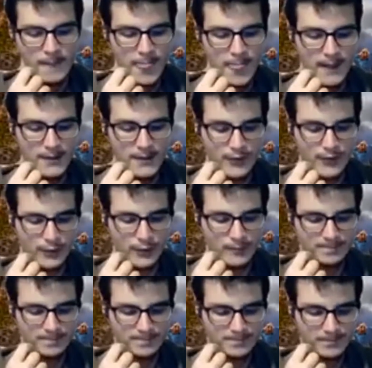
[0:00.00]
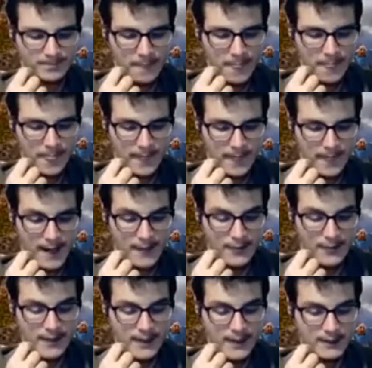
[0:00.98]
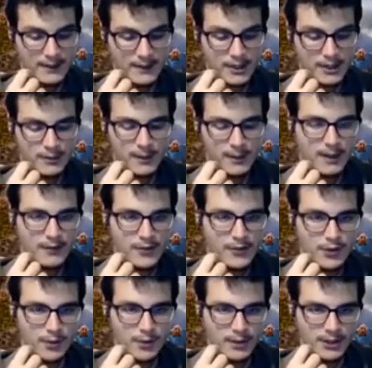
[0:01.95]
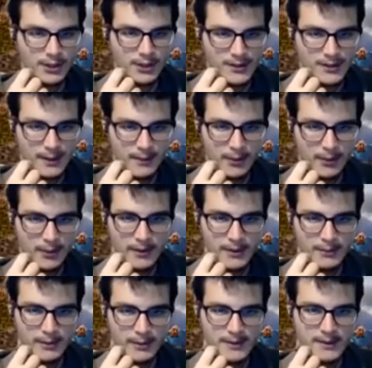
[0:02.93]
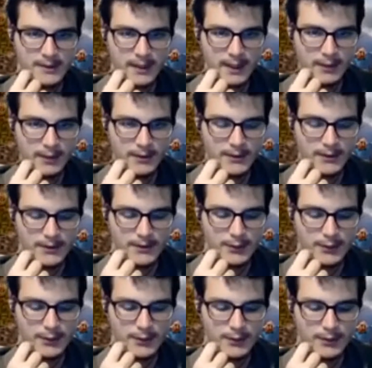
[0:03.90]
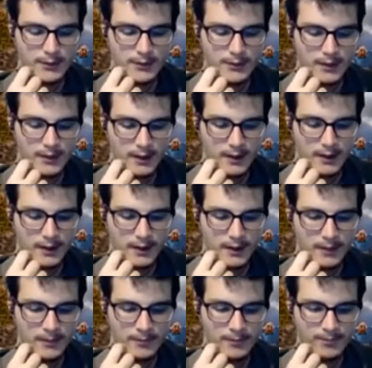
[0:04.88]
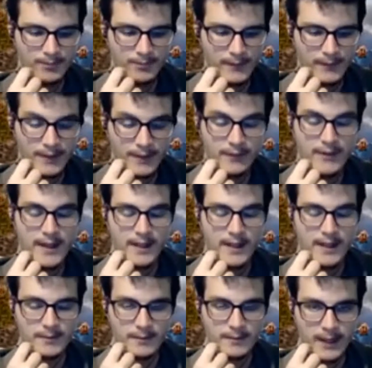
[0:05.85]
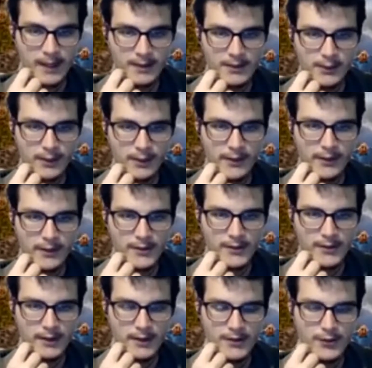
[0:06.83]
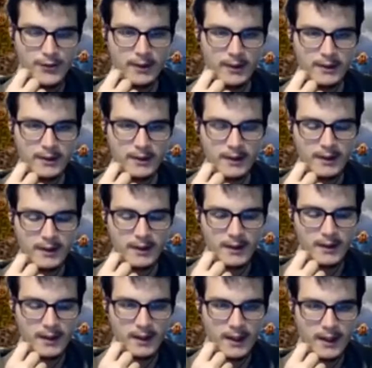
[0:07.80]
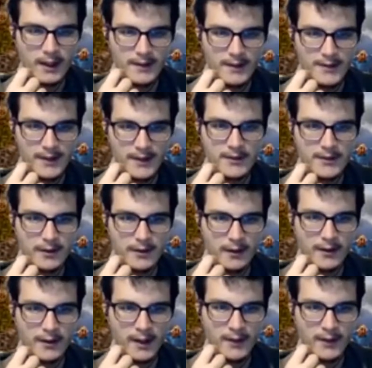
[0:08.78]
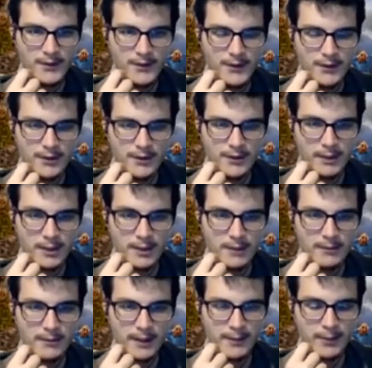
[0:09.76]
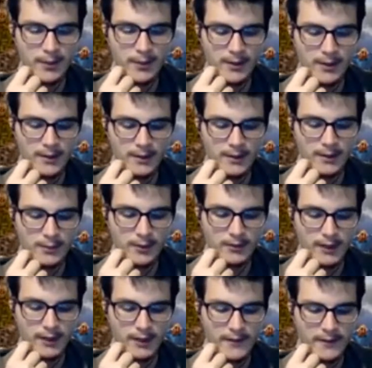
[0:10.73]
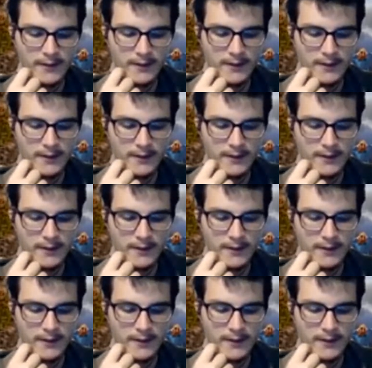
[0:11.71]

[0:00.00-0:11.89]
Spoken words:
And so after that, it changed my life so much, this iboga experience, that I wanted to give that back to others. And so I decided to learn how to become an iboga provider.